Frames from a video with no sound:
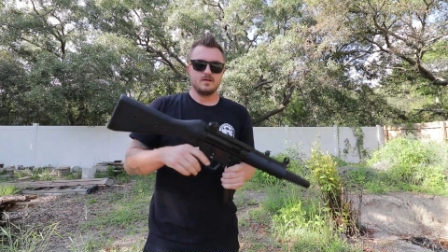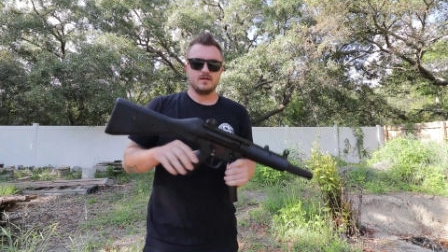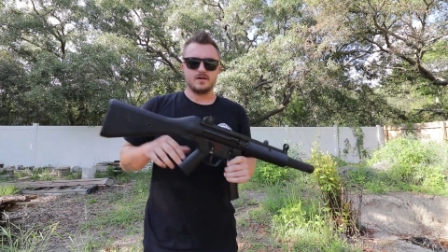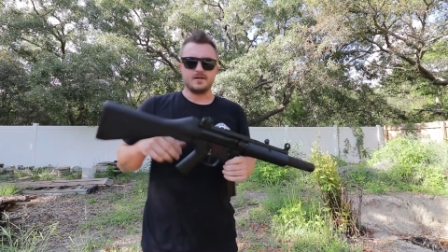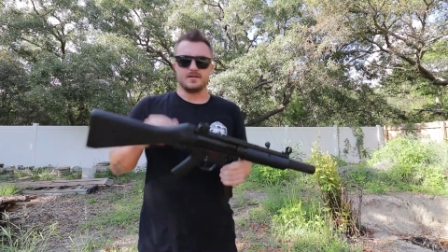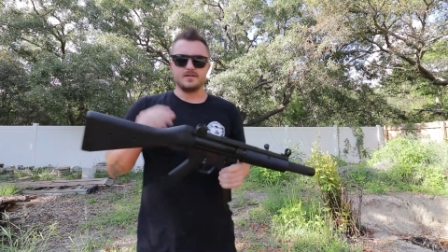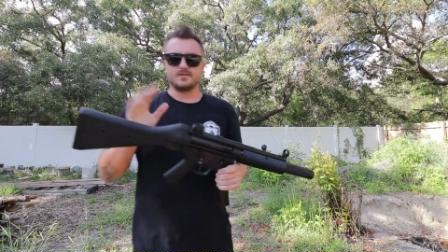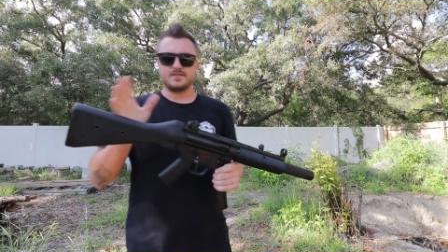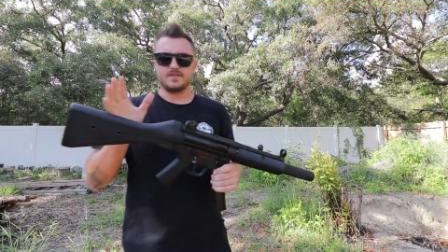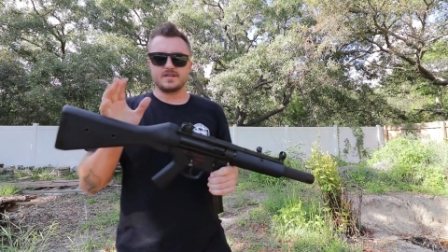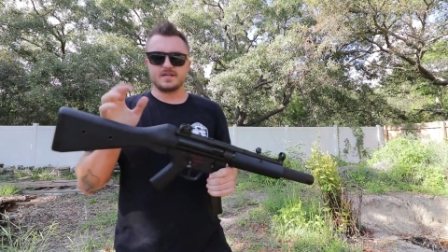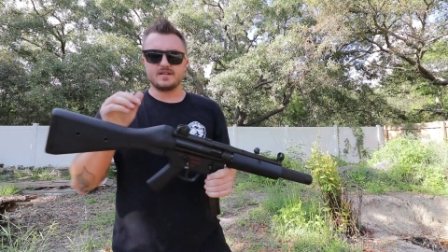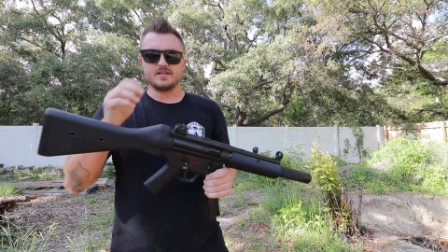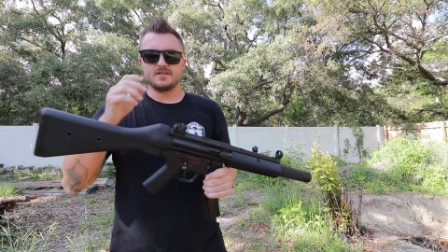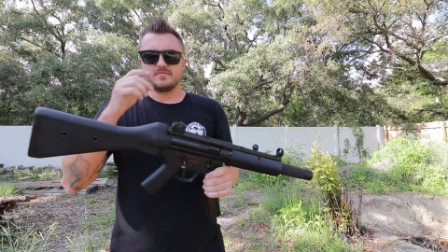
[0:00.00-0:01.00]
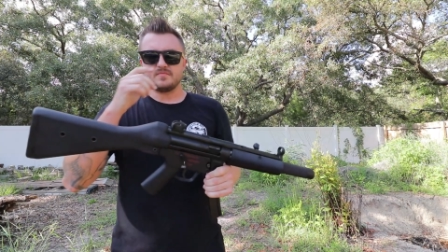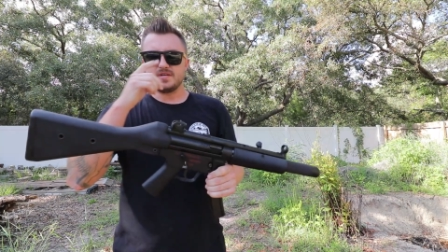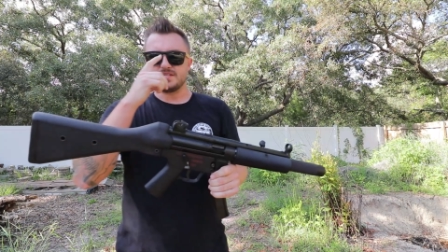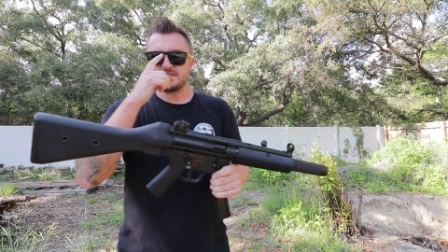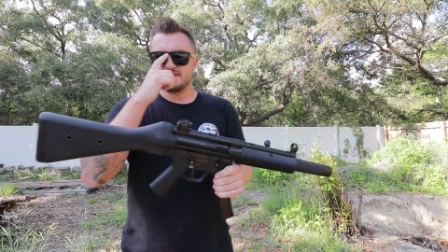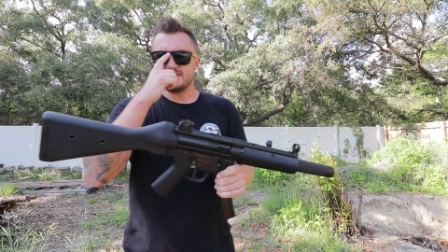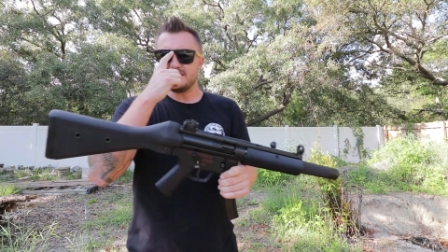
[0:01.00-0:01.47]
All right, another thing I didn't
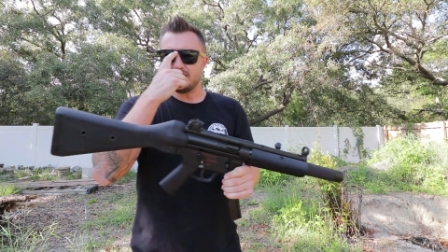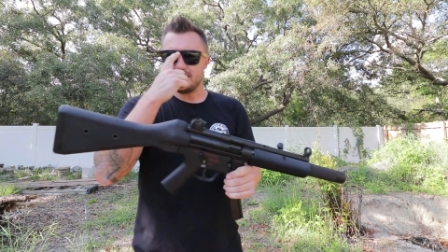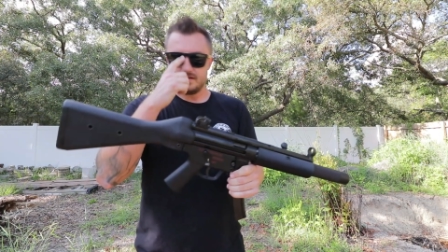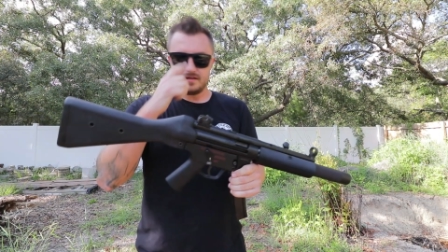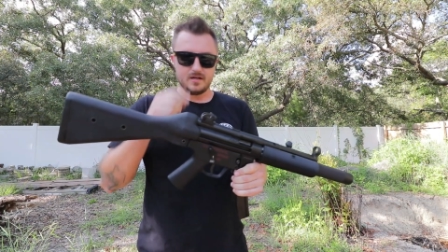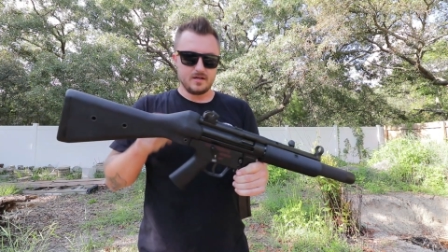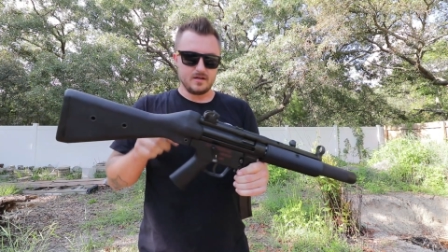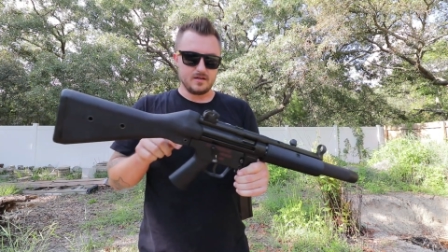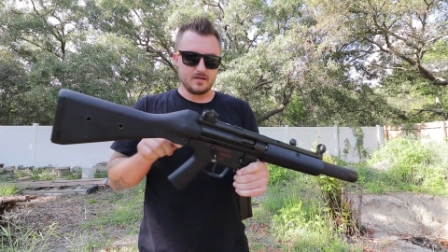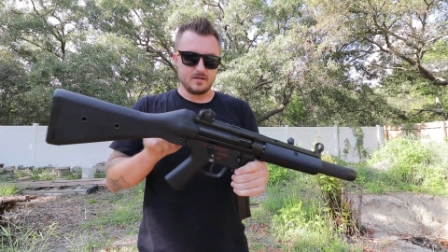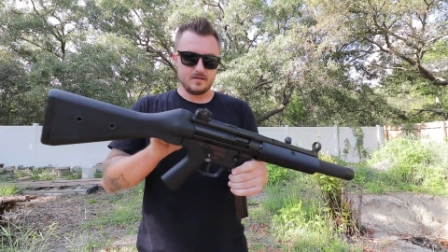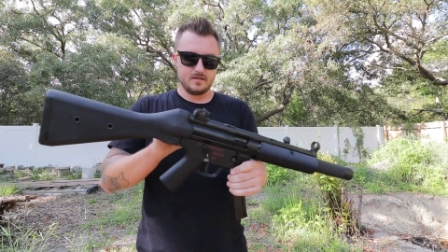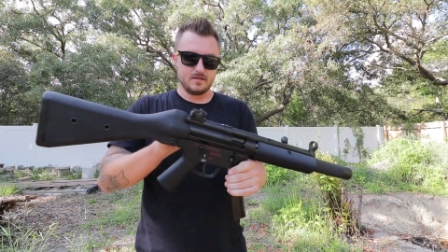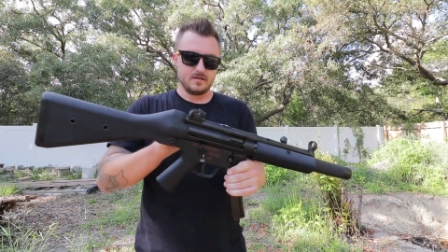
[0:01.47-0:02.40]
mention, uh,